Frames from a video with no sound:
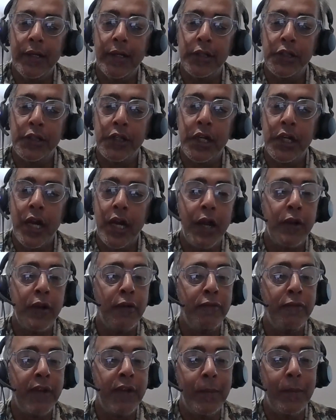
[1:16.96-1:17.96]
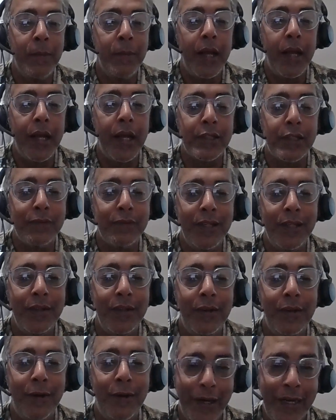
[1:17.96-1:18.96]
share your feedback as well.
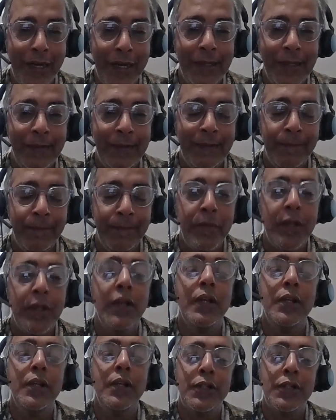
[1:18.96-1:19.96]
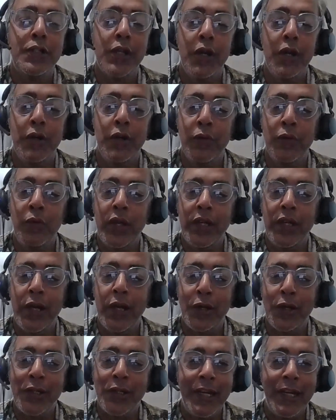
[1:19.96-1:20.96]
All right. So
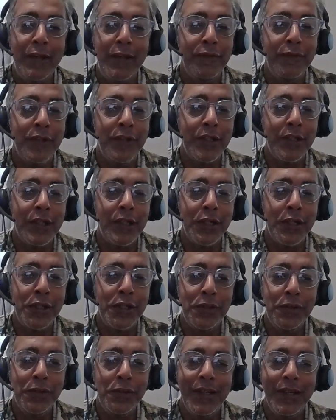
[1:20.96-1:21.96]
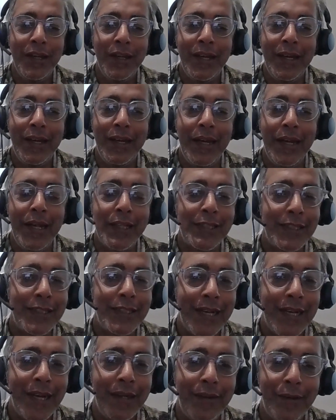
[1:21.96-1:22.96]
without any further ado, let's
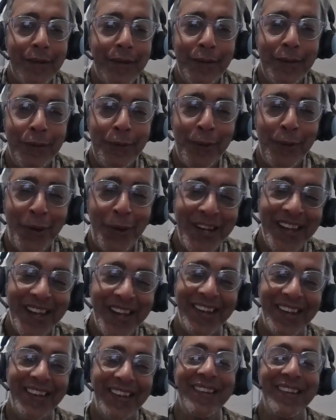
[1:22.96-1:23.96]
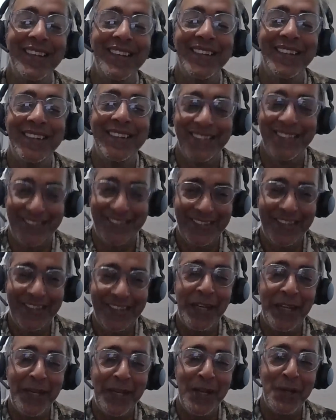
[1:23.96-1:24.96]
get rocking.
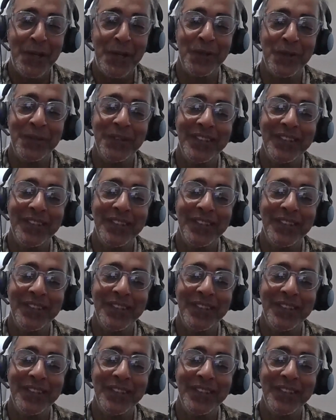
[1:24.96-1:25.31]
Thank you.